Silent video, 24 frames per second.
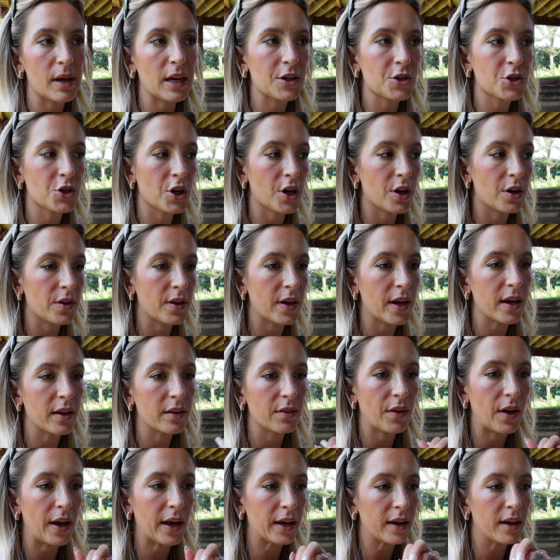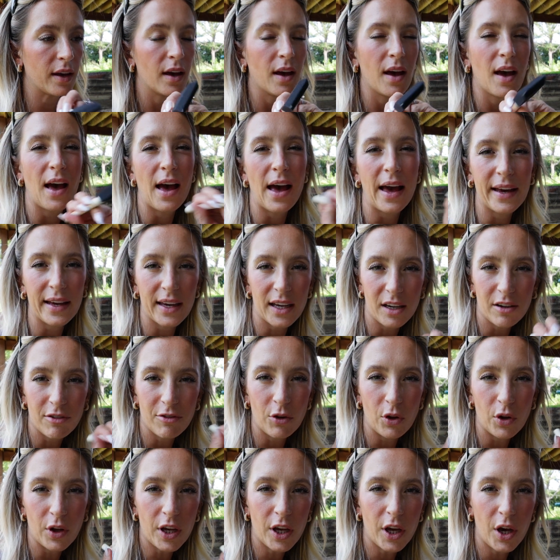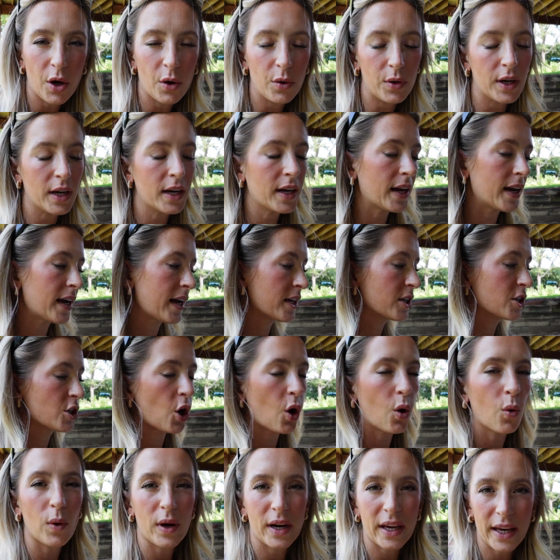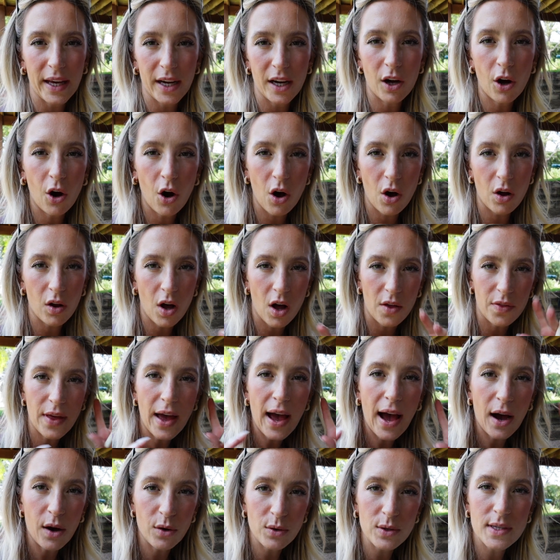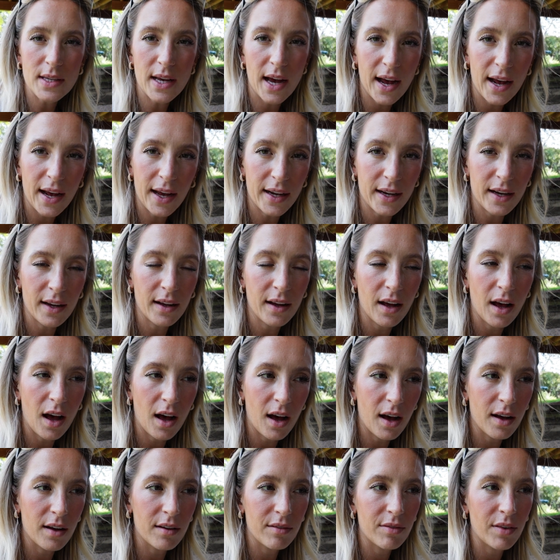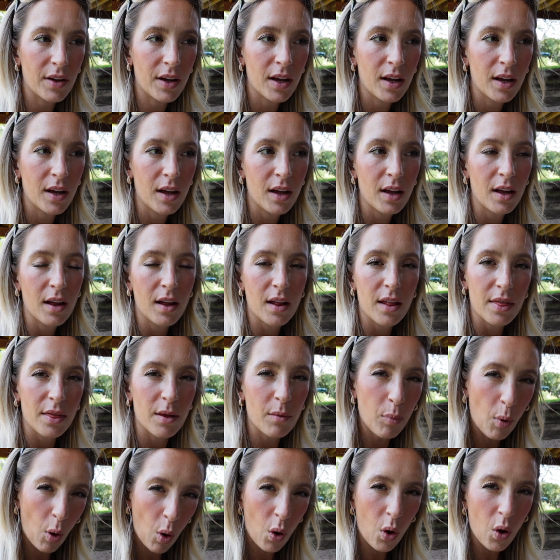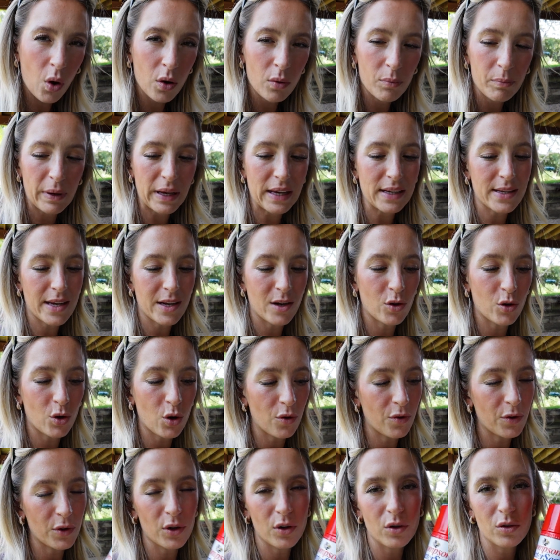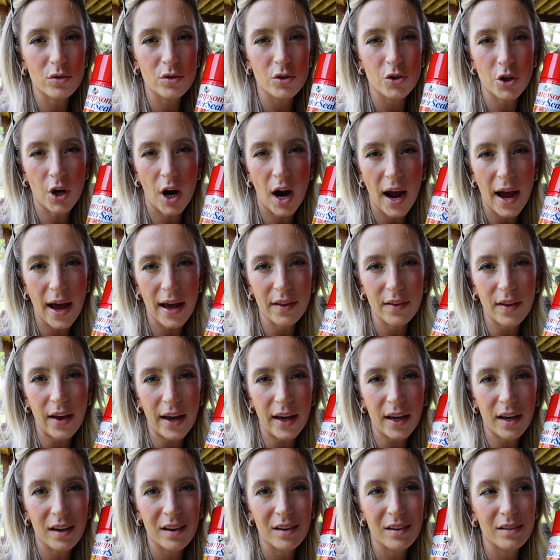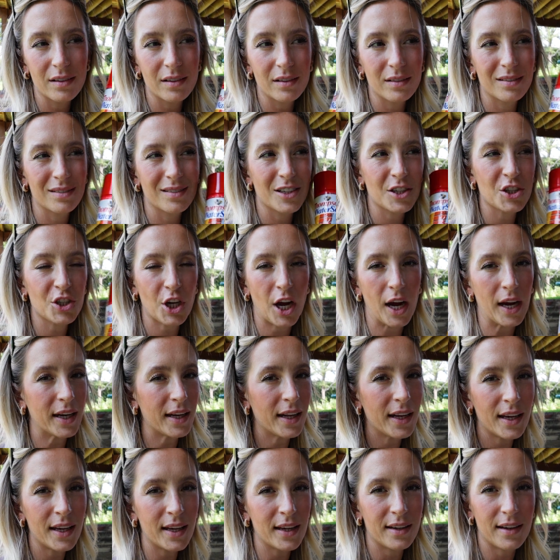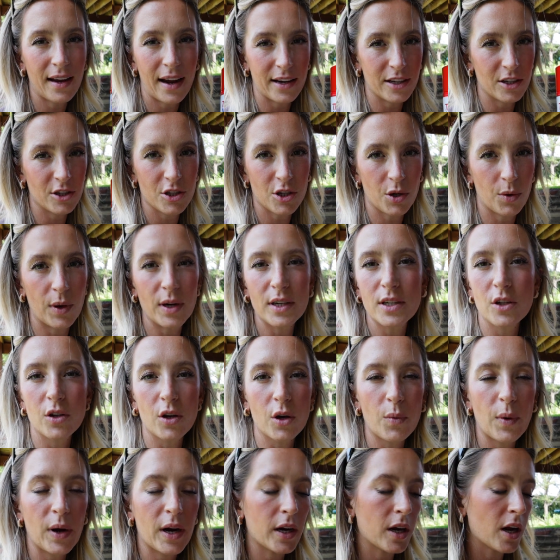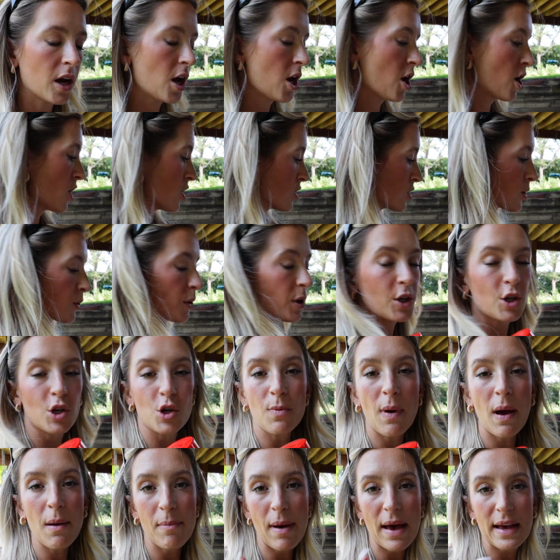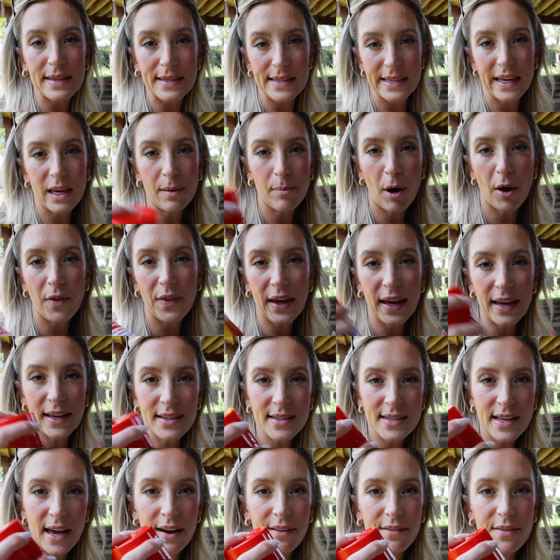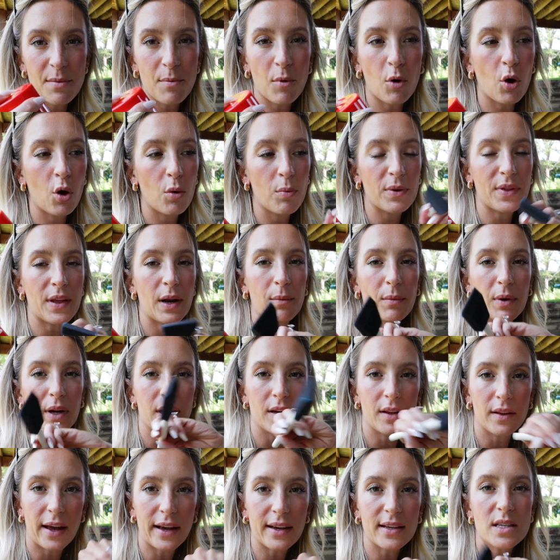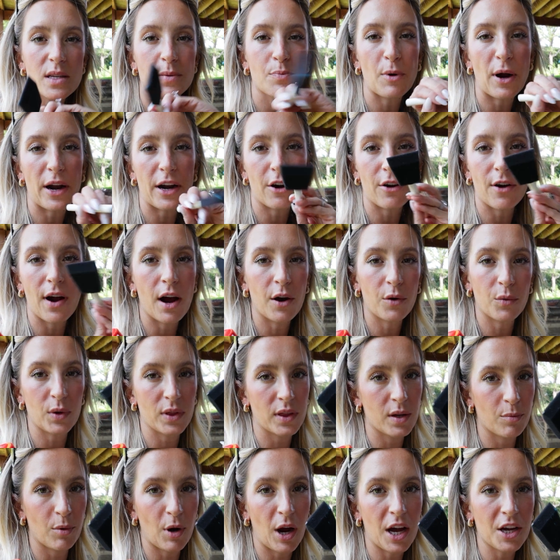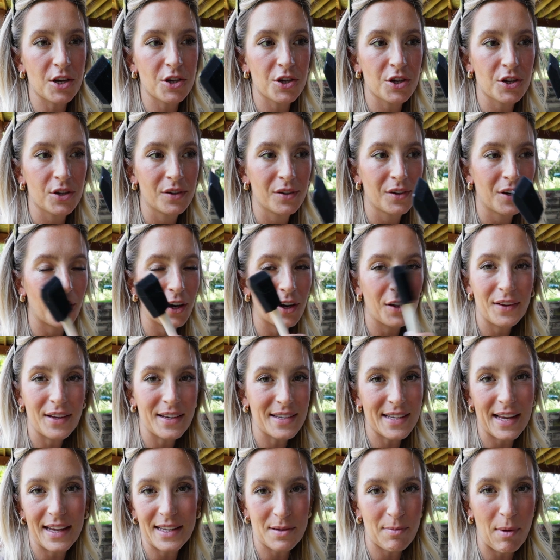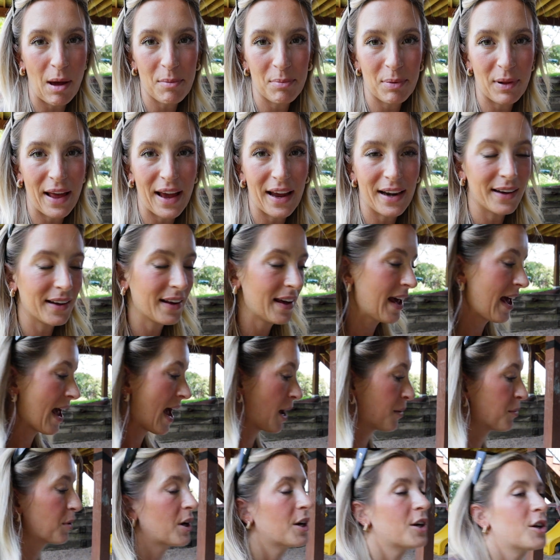make sure that like I get it fully coated and I don't wanna get it all on the outside of the bowl because I don't know if it'll dry like shiny and I just don't want it to look weird. So I'm gonna do my best to keep it on the inside of the bowl, but then I'm gonna like spread it around with the brush, or at least that's my plan. And we're